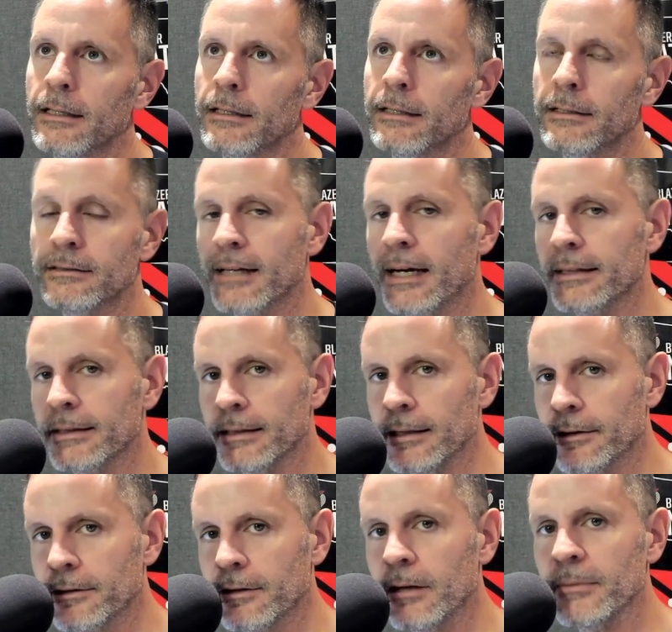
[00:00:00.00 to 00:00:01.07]
He's got
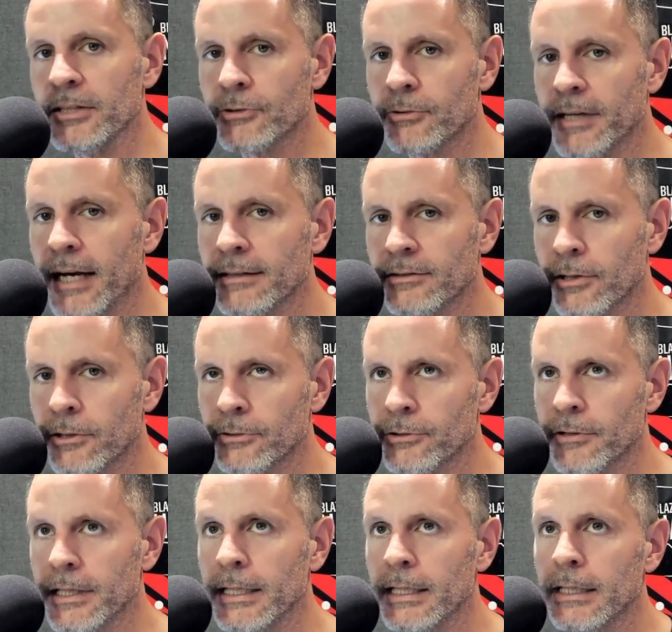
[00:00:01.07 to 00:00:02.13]
the thumb injury, had
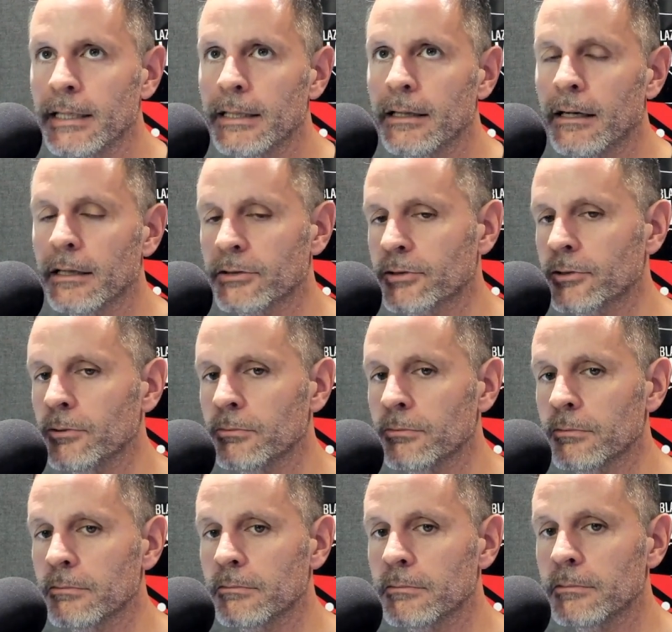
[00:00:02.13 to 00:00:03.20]
surgery. Scoot
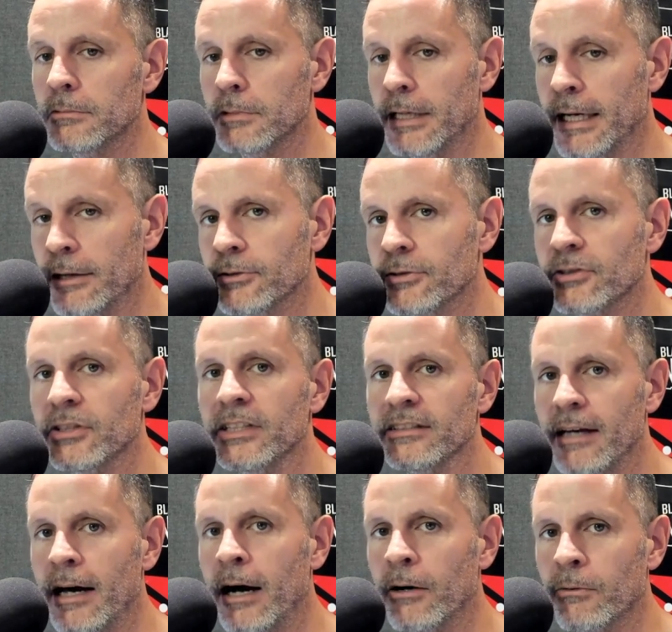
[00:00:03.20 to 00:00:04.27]
Henderson
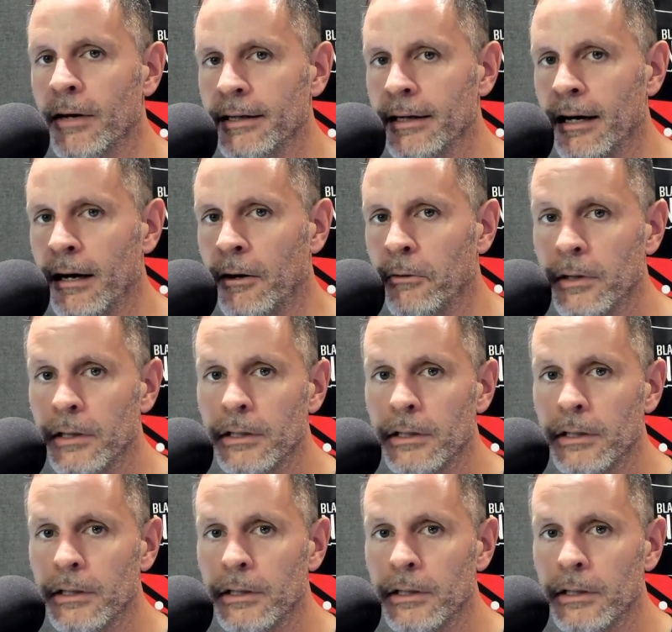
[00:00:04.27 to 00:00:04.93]
is out right now